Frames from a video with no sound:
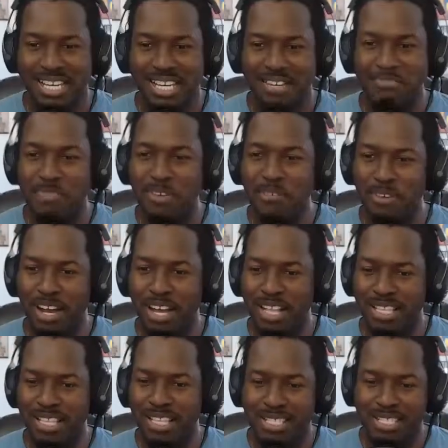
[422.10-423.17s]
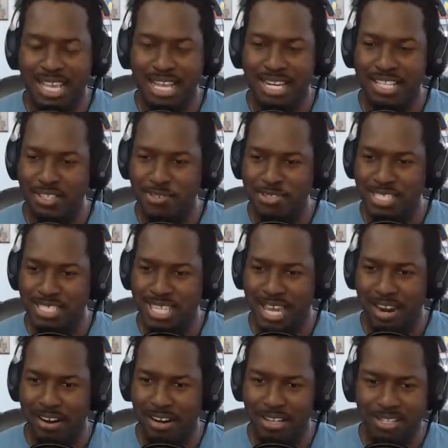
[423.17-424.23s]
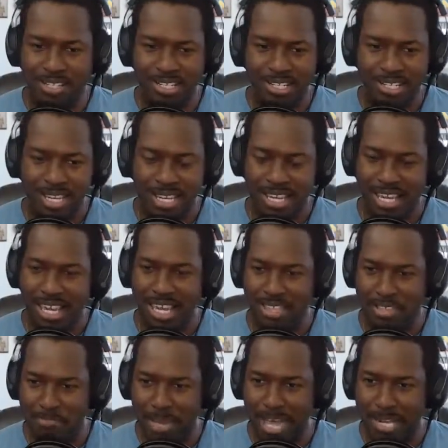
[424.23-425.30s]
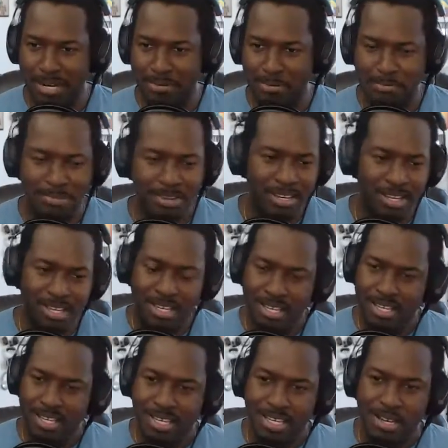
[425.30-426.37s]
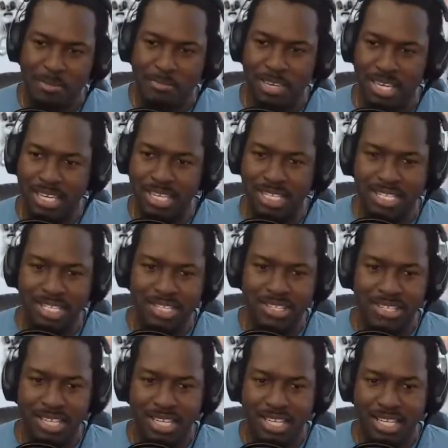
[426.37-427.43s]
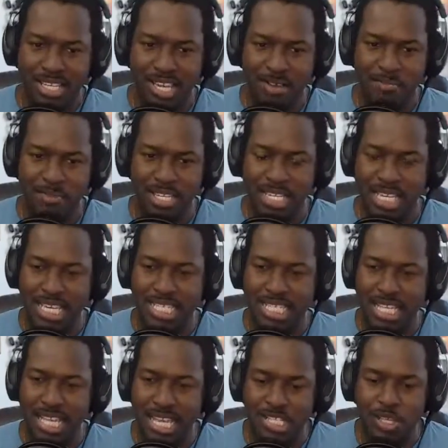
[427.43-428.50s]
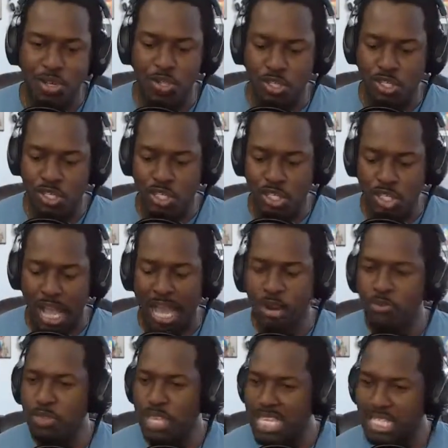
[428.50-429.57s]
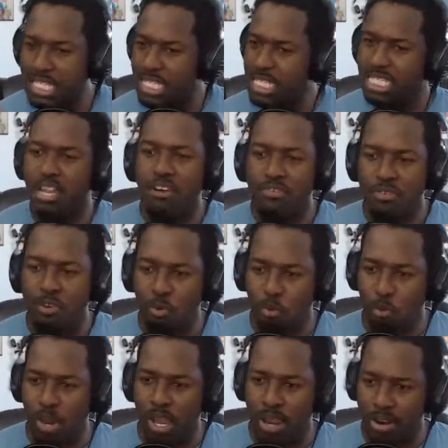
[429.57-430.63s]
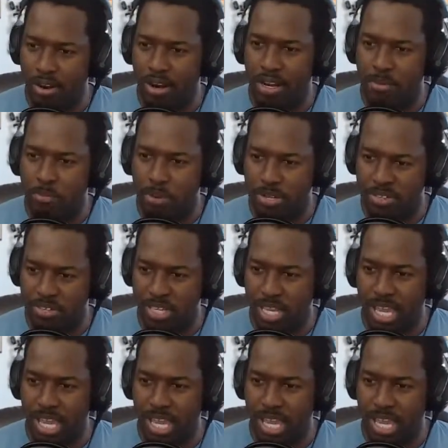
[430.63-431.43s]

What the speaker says: Meanwhile, Tanny Newton's character, aka the Madam, I mean, it's like, so I don't think she's self-aware per se.